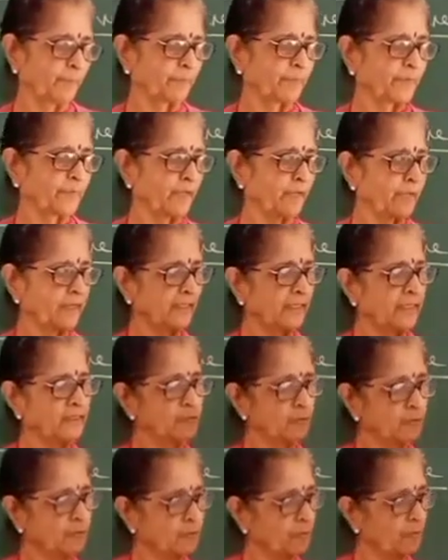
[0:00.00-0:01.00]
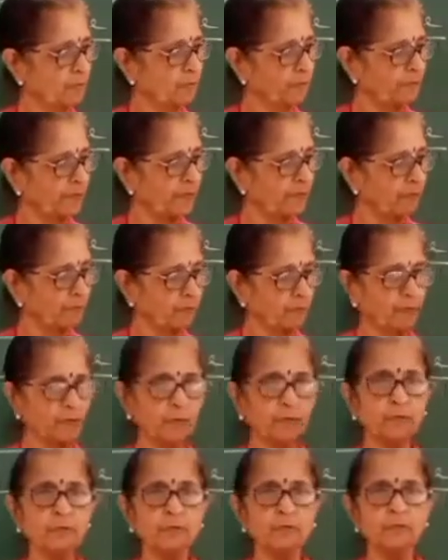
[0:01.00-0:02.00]
Here, this also I have filled for
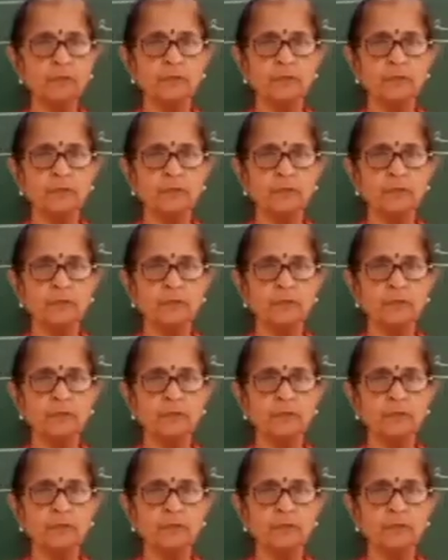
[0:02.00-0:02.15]
you.